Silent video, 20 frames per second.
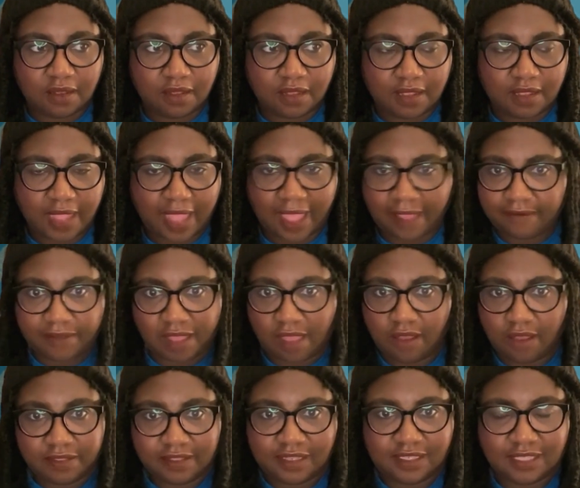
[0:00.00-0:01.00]
have
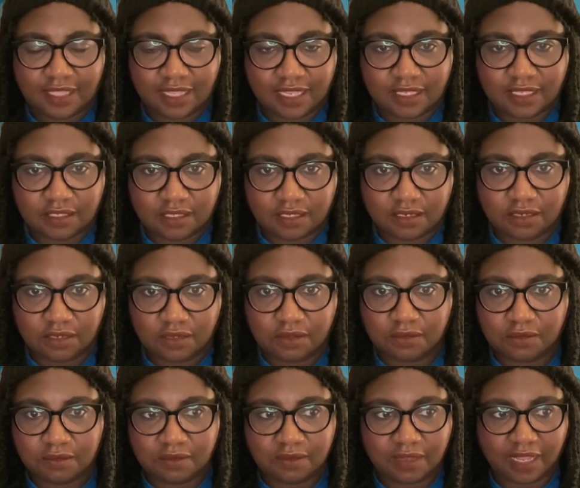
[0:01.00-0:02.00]
all these things to
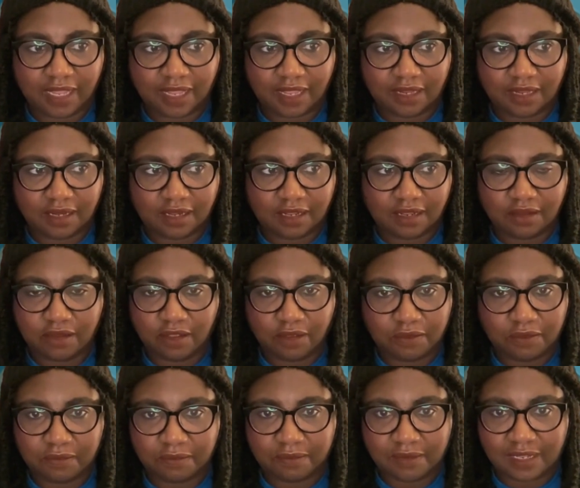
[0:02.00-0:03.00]
do and you
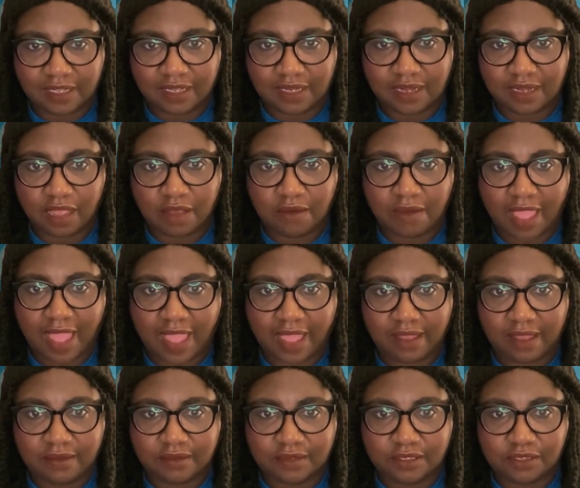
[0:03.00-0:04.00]
don't really know
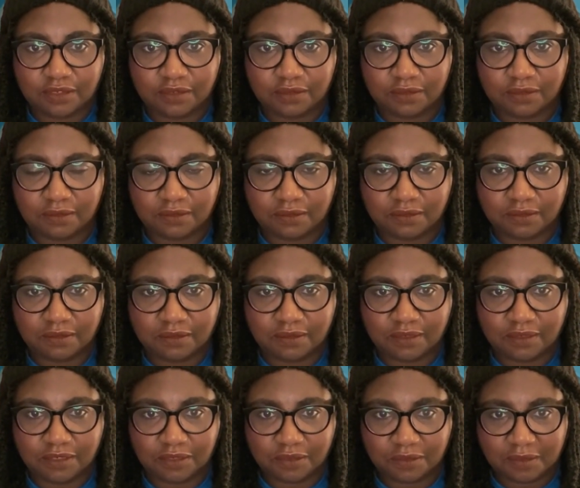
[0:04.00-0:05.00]
how to
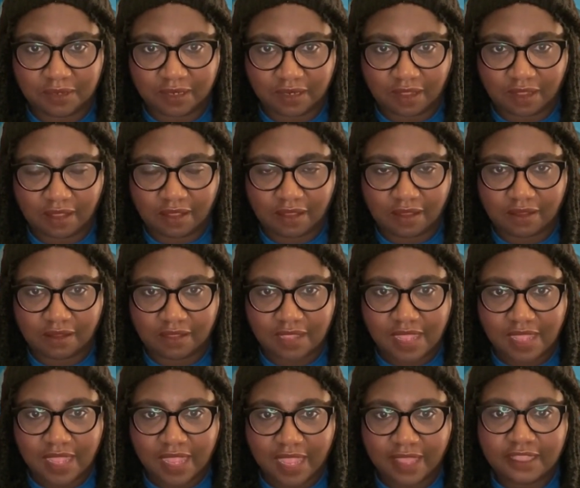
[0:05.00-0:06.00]
do it all.
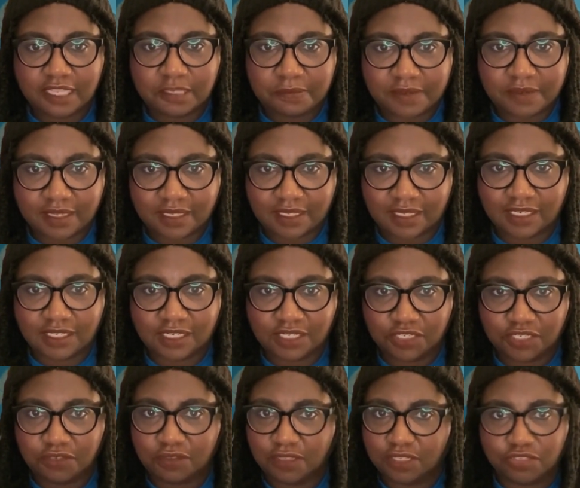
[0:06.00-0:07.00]
And this book teaches
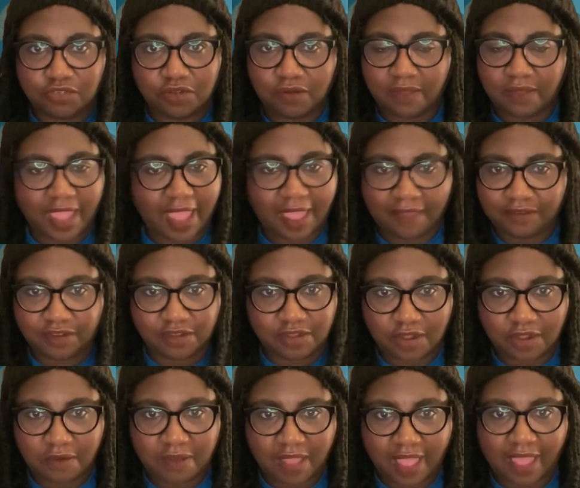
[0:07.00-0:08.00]
you that you don't have to
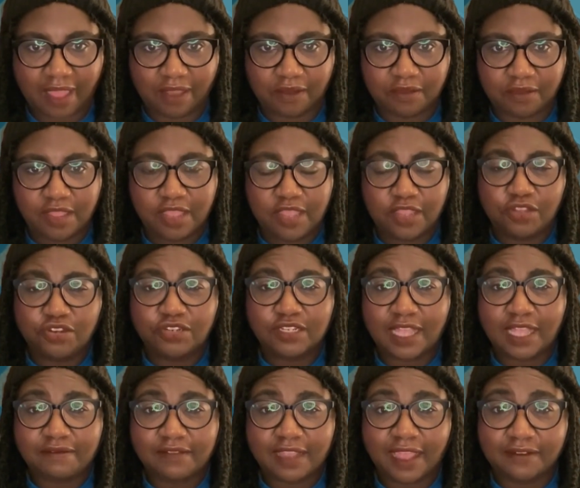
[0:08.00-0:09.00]
know how. You just
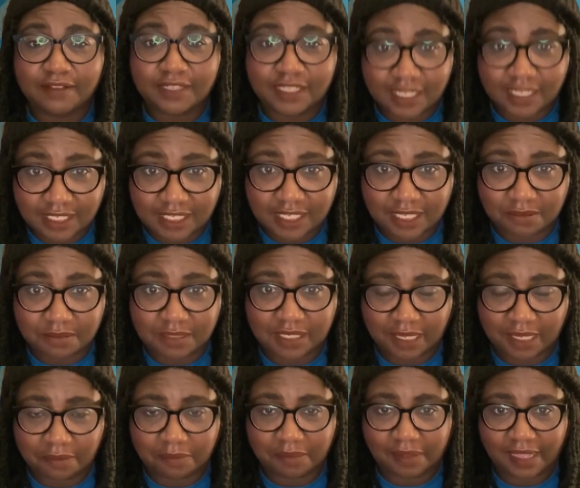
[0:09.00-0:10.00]
have to have systems
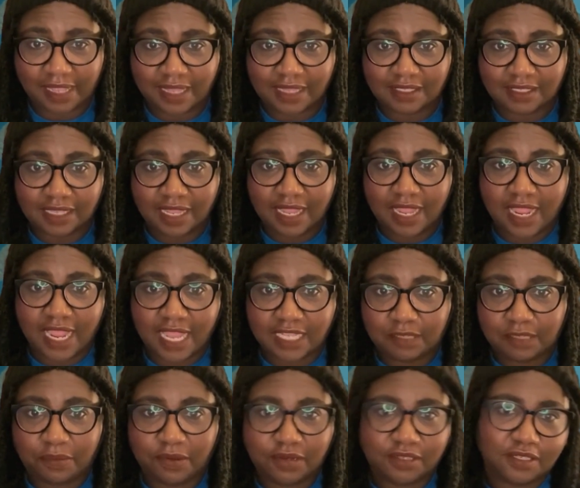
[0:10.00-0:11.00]
in place. As a
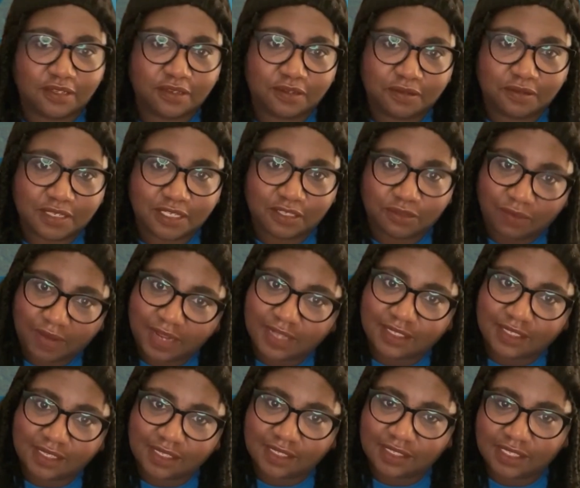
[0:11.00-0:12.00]
person who is
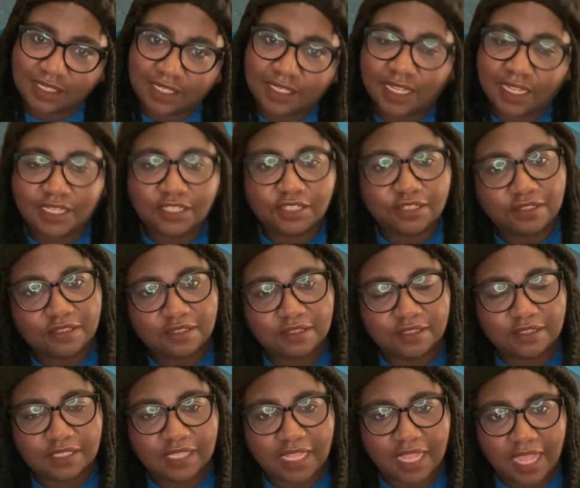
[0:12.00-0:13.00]
raising
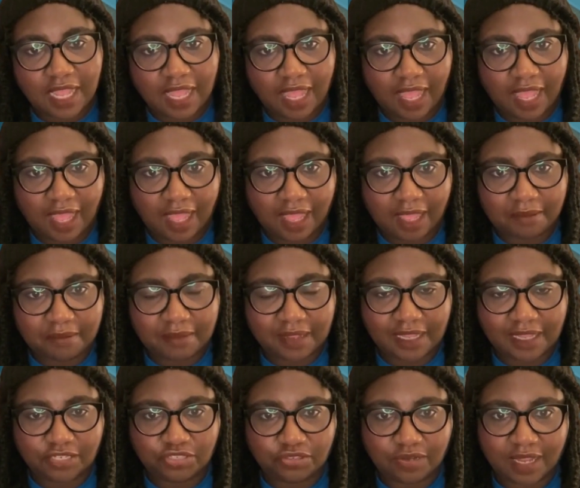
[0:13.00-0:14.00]
teenagers
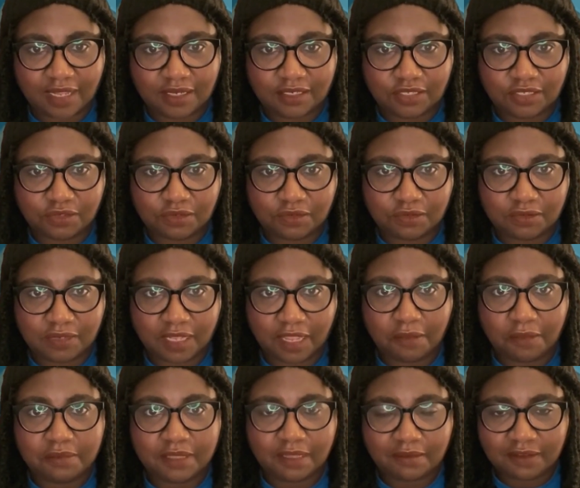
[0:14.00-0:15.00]
and trying to
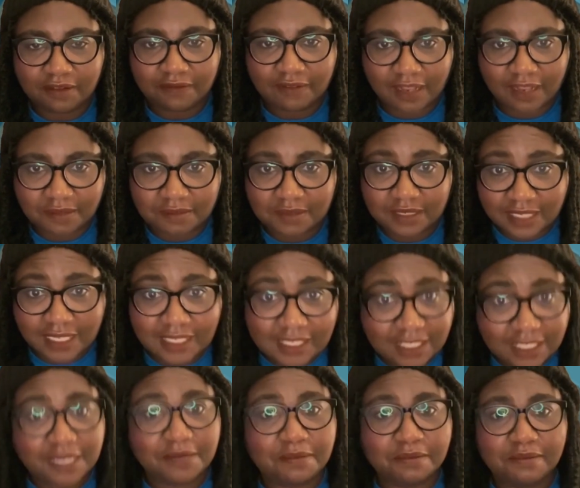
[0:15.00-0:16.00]
help them develop
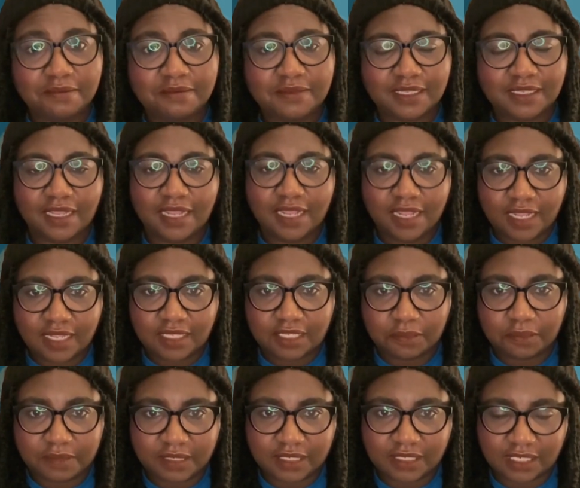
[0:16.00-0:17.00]
systems to
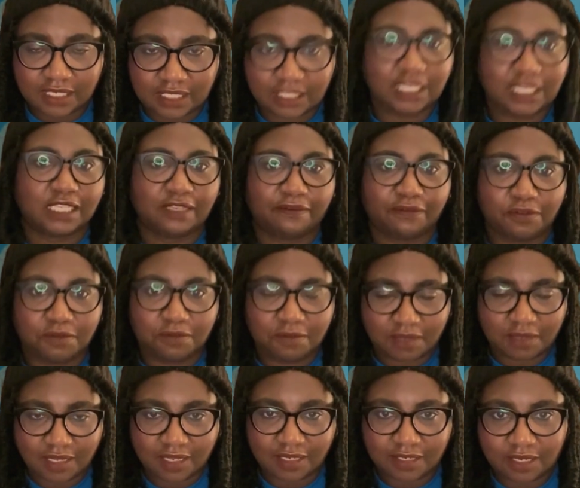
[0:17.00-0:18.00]
be successful
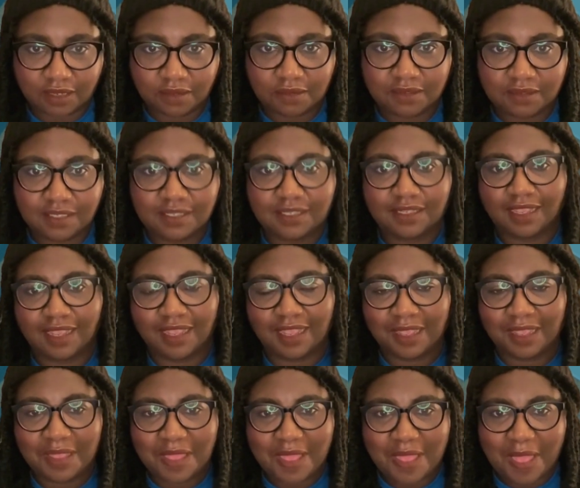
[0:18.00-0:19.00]
adults,
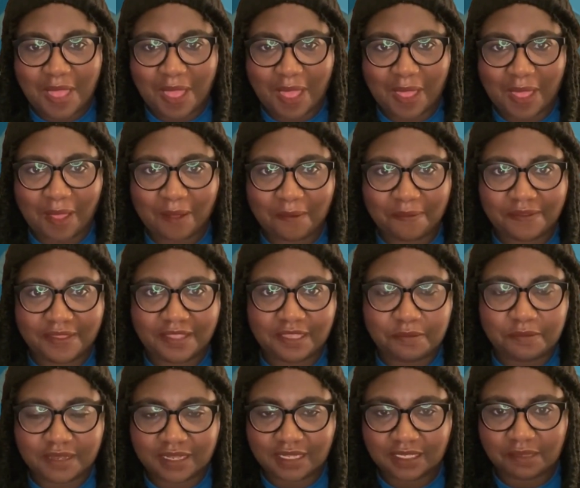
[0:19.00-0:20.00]
this
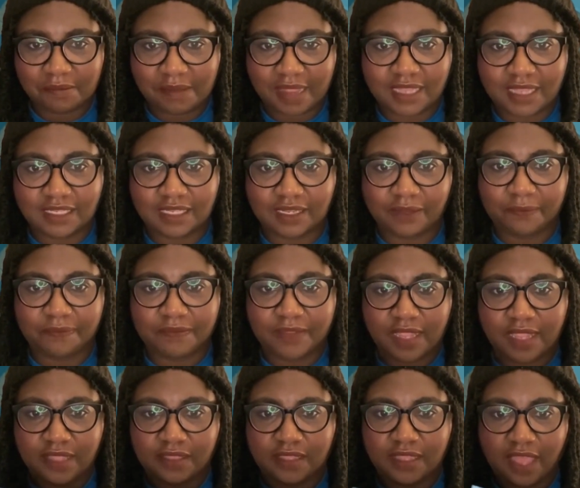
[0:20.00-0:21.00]
book is amazing.
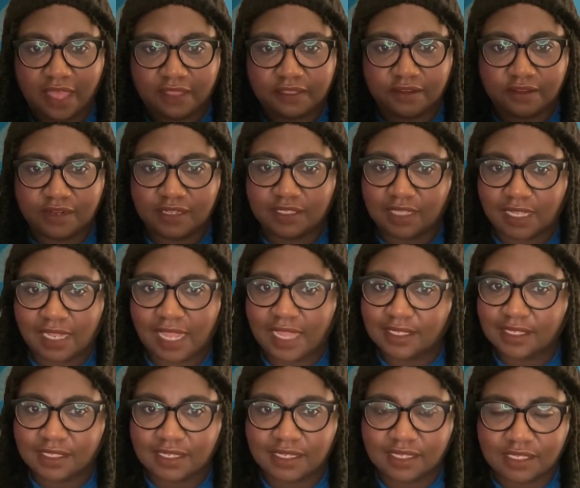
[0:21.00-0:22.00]
The author is a
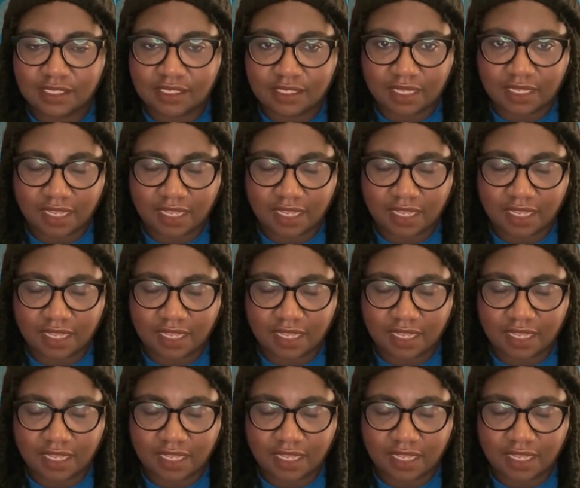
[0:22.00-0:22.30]
licensed